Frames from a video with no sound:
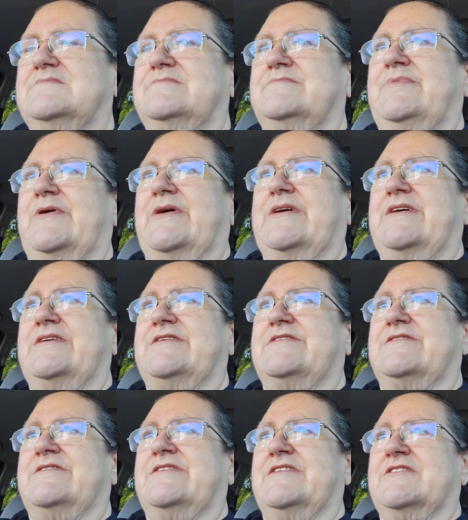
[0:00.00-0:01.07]
But
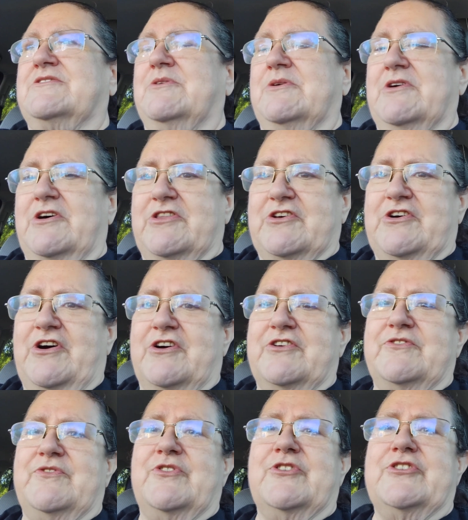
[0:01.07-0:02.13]
since going on the
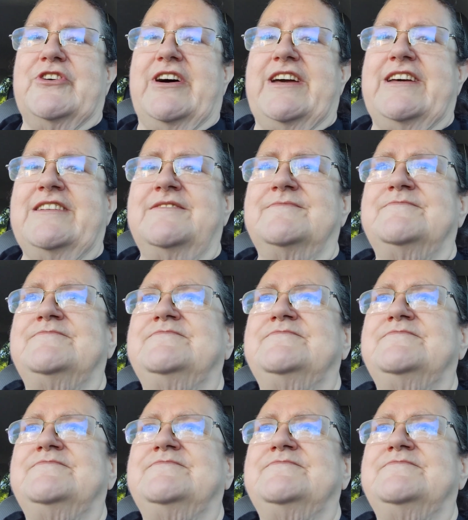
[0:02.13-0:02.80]
carnivore diet,